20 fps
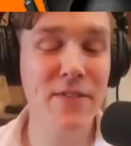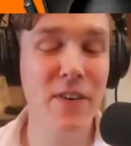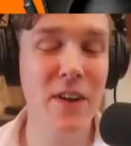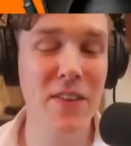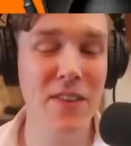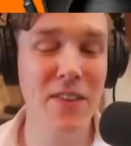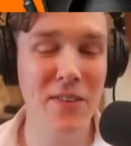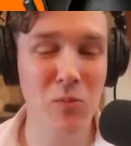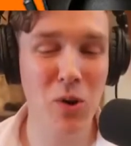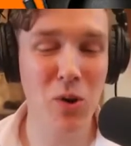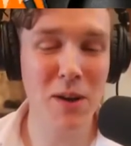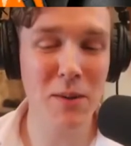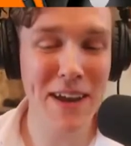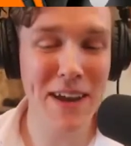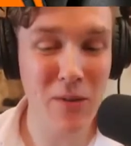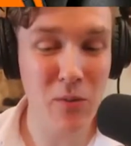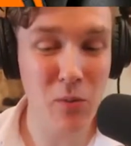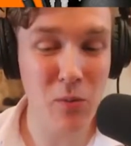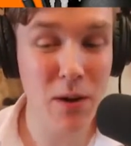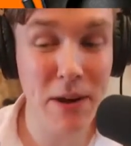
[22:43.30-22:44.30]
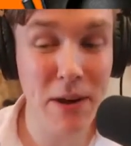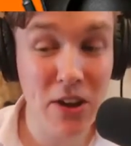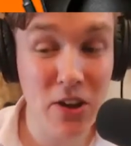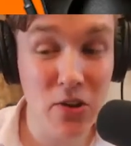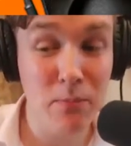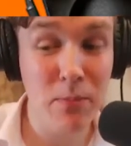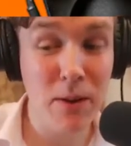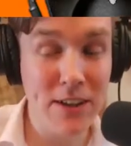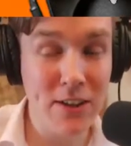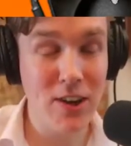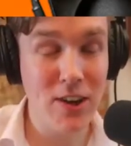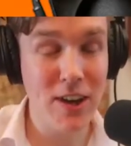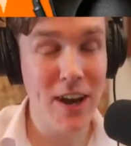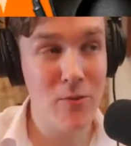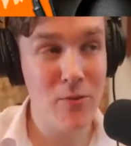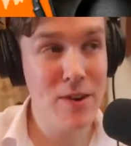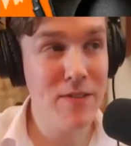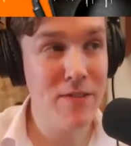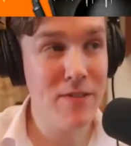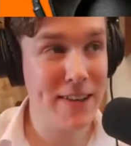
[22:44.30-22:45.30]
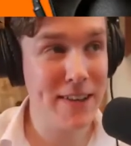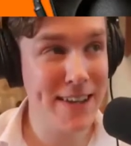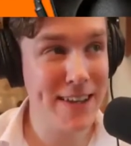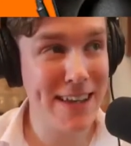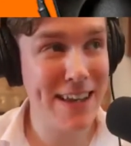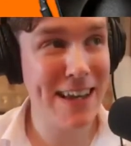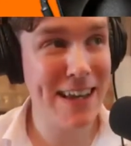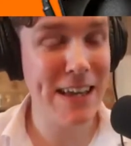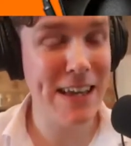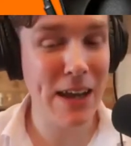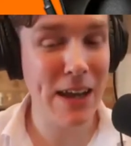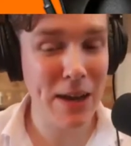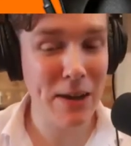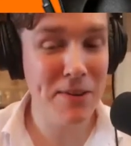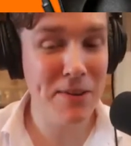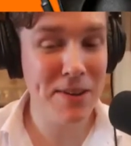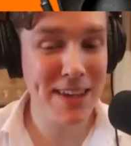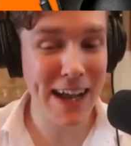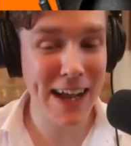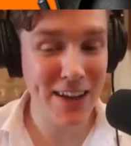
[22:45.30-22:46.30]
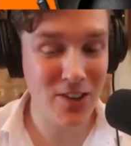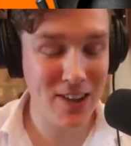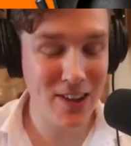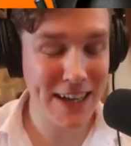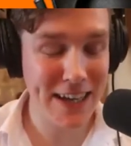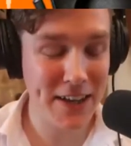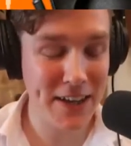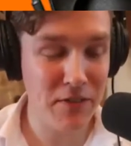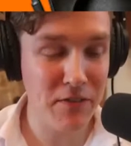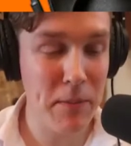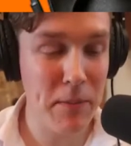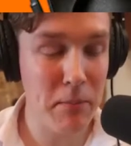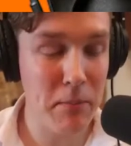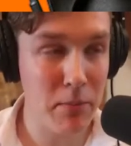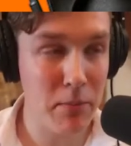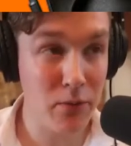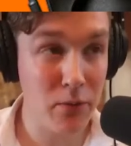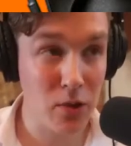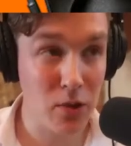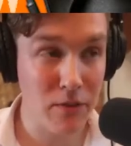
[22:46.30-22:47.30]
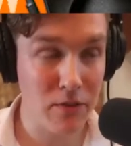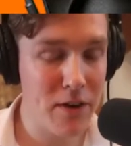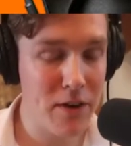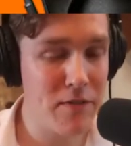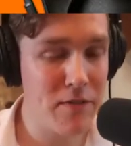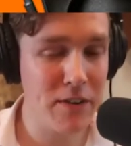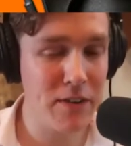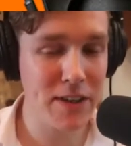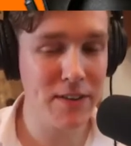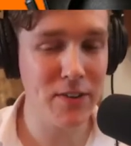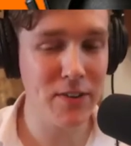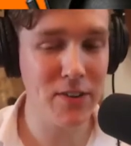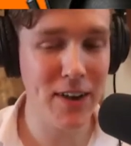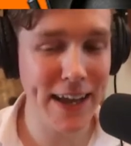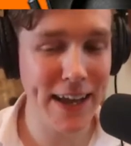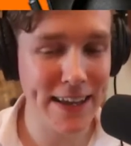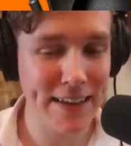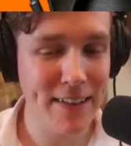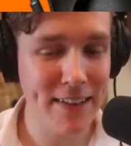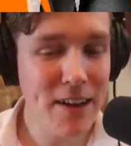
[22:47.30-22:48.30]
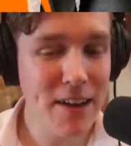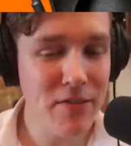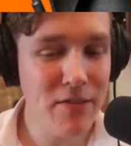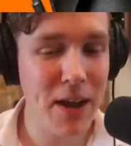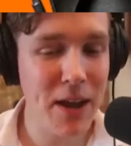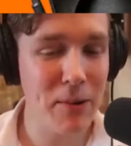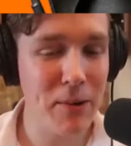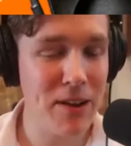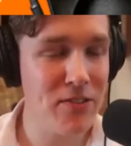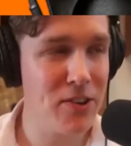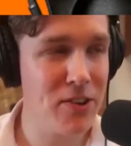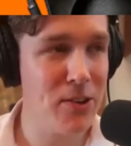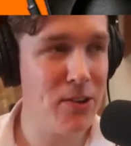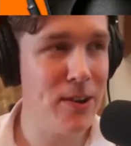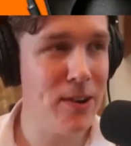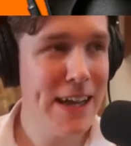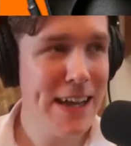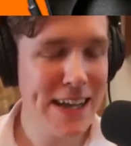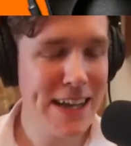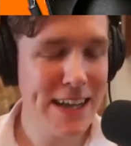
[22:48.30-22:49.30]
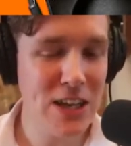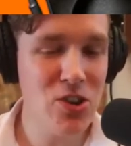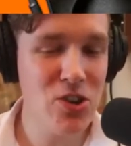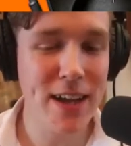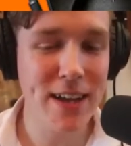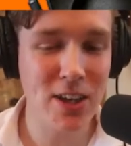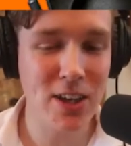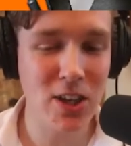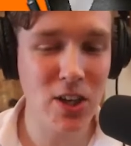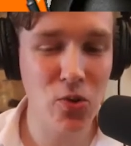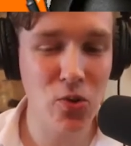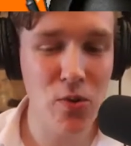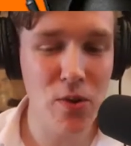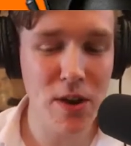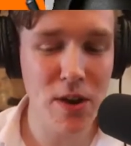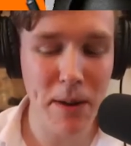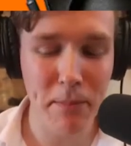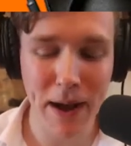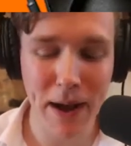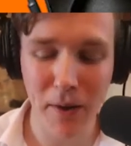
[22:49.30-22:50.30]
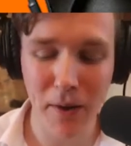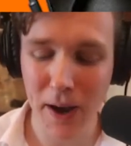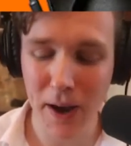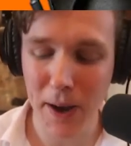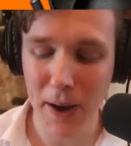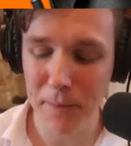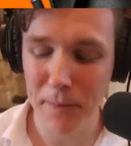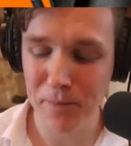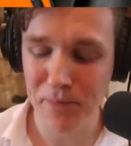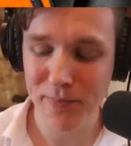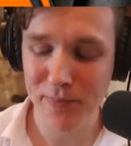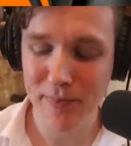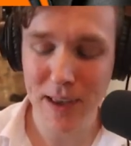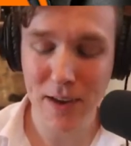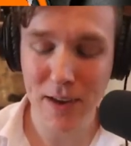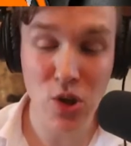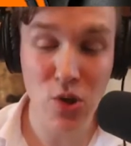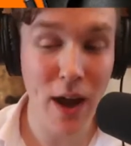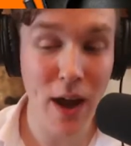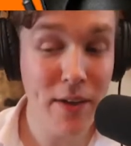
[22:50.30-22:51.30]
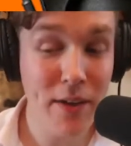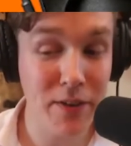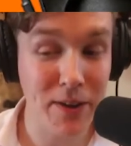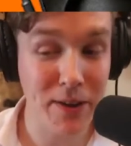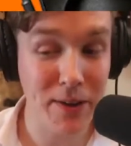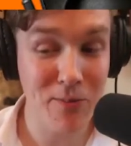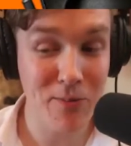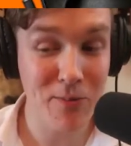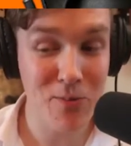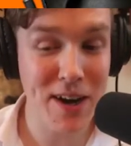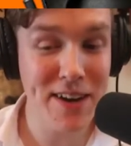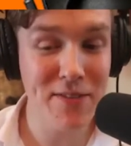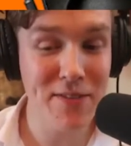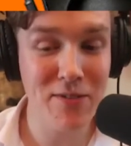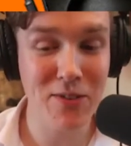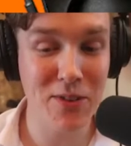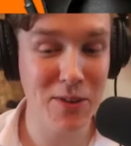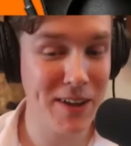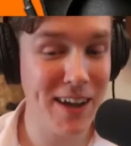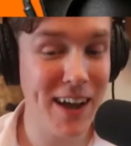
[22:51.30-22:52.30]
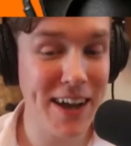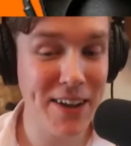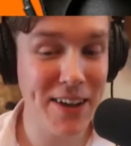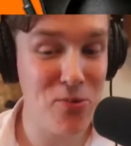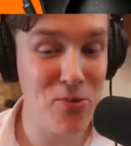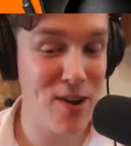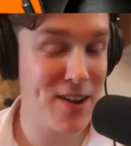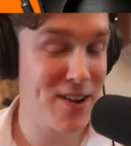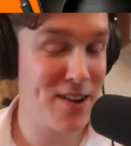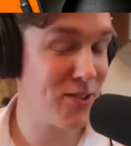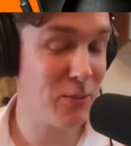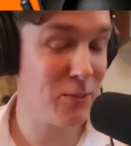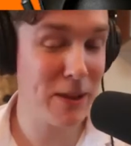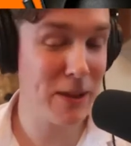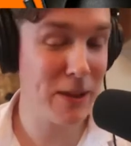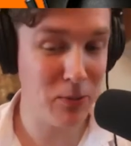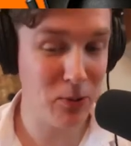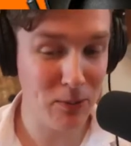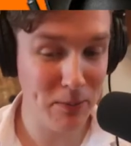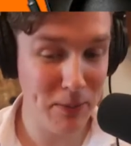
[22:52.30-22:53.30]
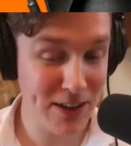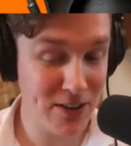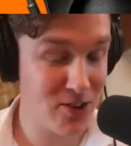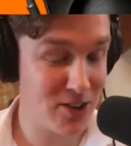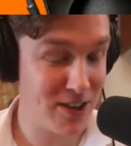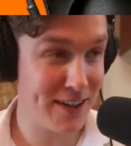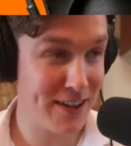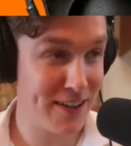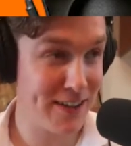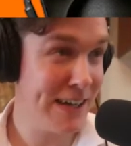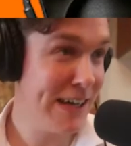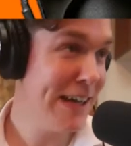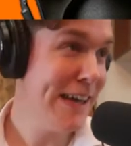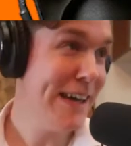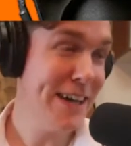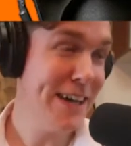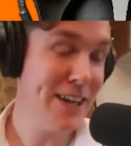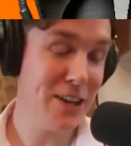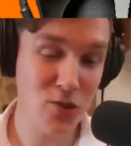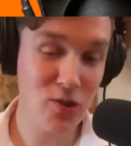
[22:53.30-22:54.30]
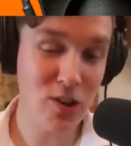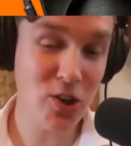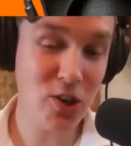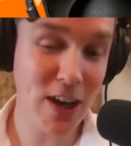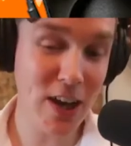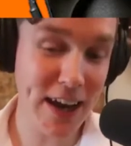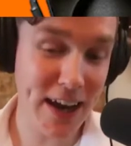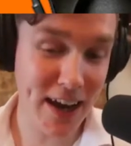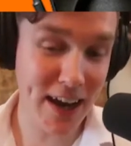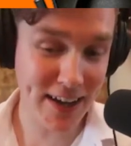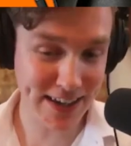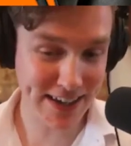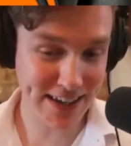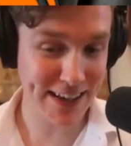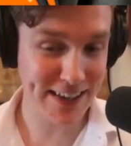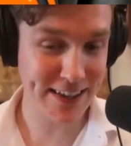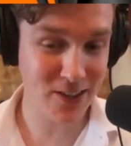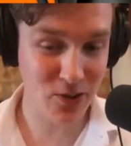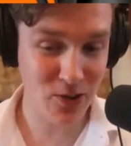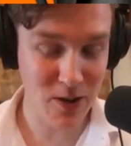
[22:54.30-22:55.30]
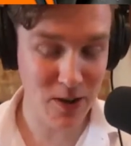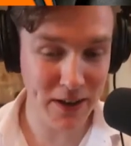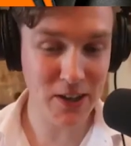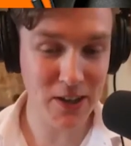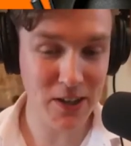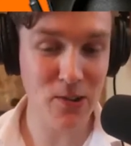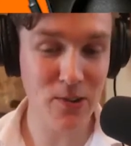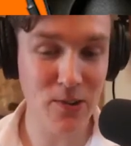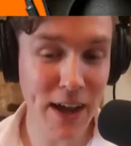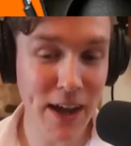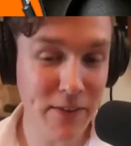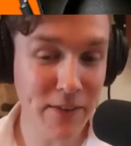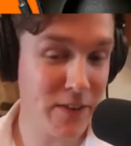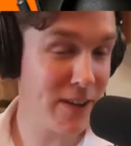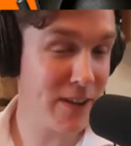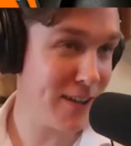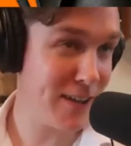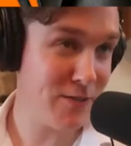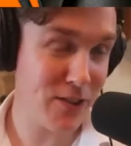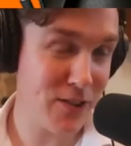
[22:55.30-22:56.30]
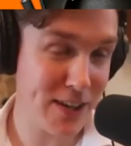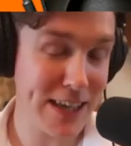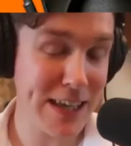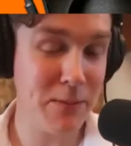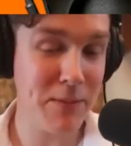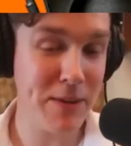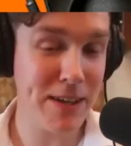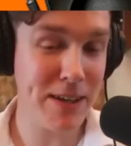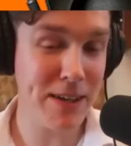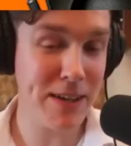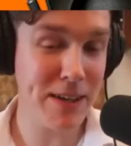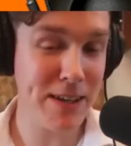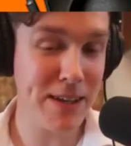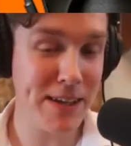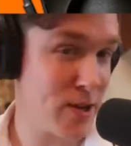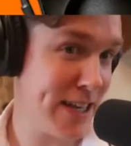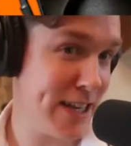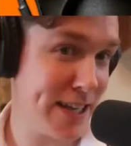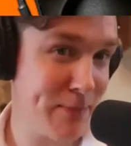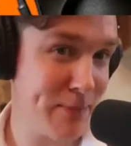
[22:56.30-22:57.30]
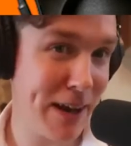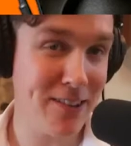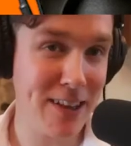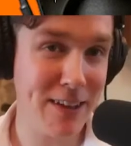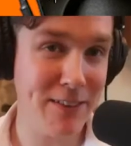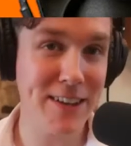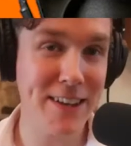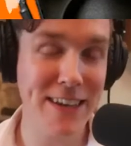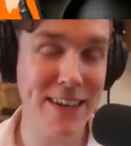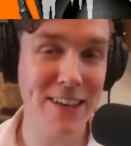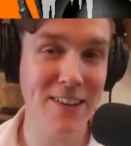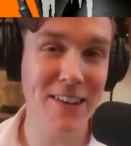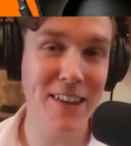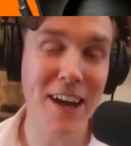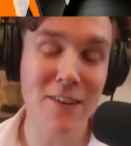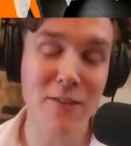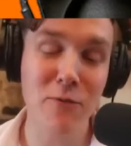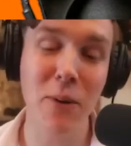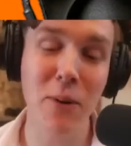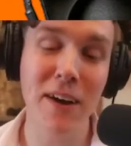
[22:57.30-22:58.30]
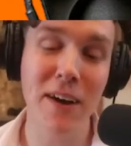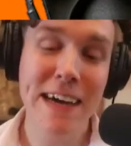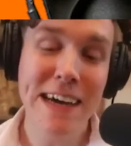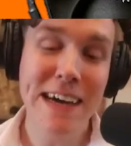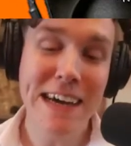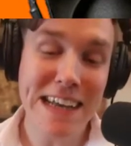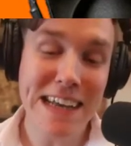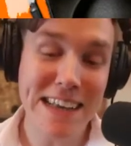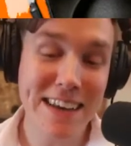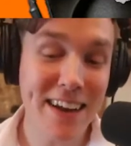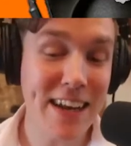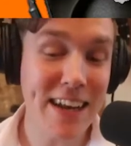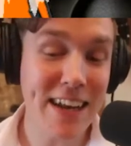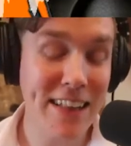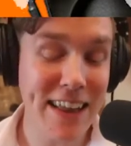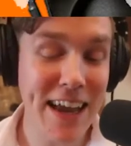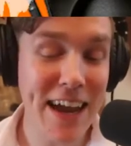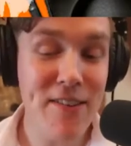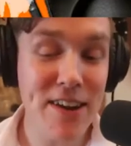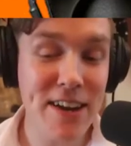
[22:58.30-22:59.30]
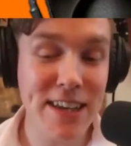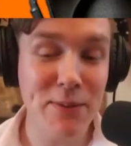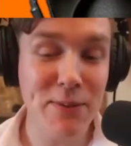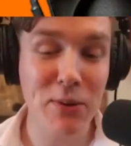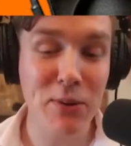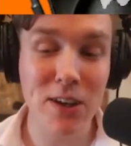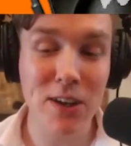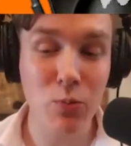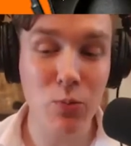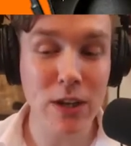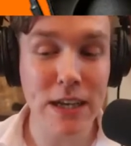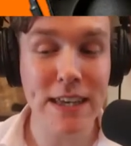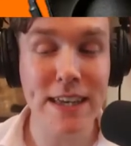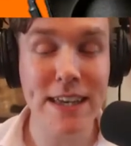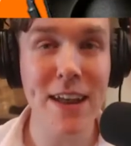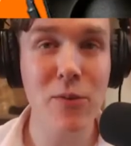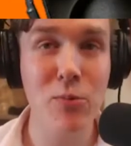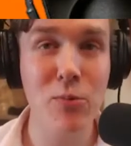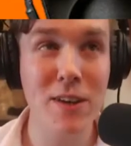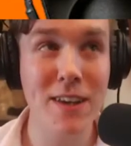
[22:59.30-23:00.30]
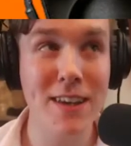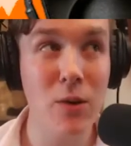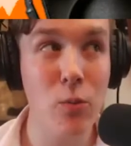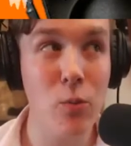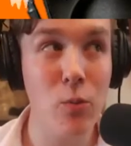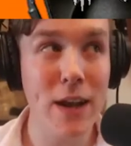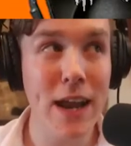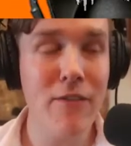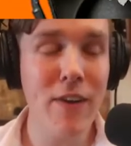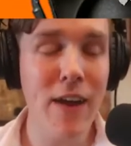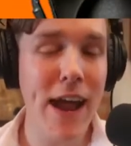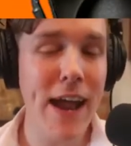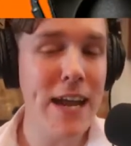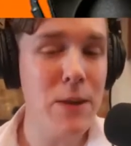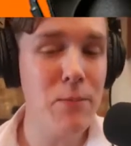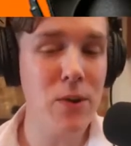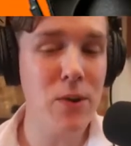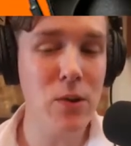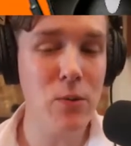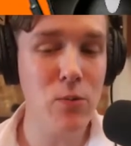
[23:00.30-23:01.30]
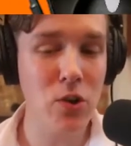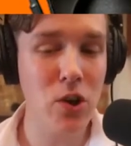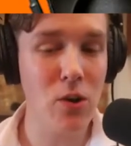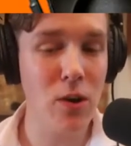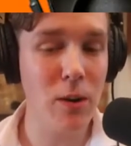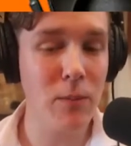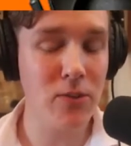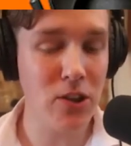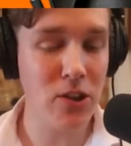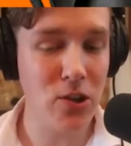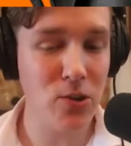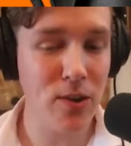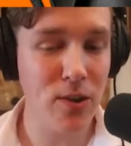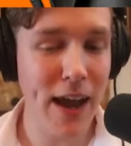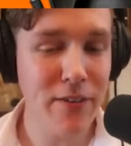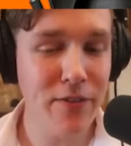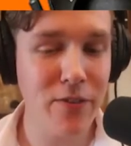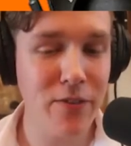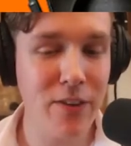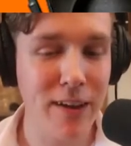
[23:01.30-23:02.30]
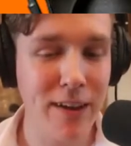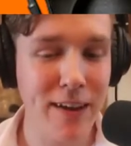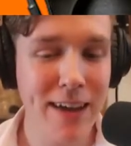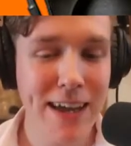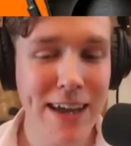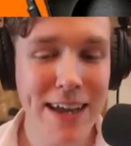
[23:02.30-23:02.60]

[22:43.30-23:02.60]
fun. One of my good buddies, JR Revis, he was actually at an event before the very first Funnel Hacking Live that I went to. And he shared a story about Hugh Hefner, right? The guy who runs the Playboy Mansion. And, you know, trust JR to tell a story about Hugh Hefner. If you see him, he's the prettiest man you'll ever see in your life. But it's kind of hilarious, because what he said was that whenever anybody would go up to Hugh Hefner